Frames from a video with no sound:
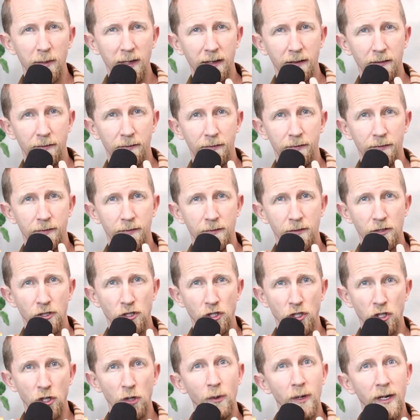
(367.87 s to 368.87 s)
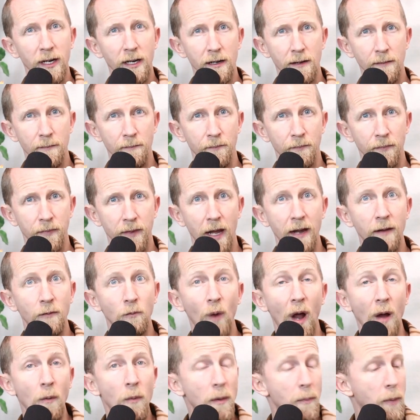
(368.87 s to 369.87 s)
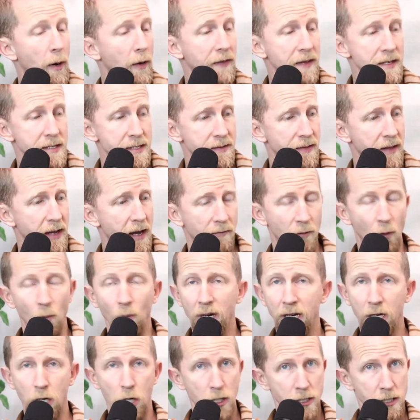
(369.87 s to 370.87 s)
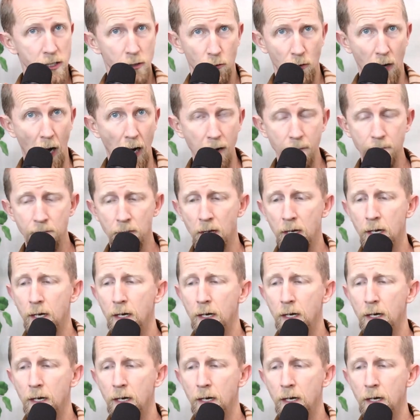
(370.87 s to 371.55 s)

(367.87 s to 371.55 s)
bit of chewy, and we put this in the oven. We cooked it right.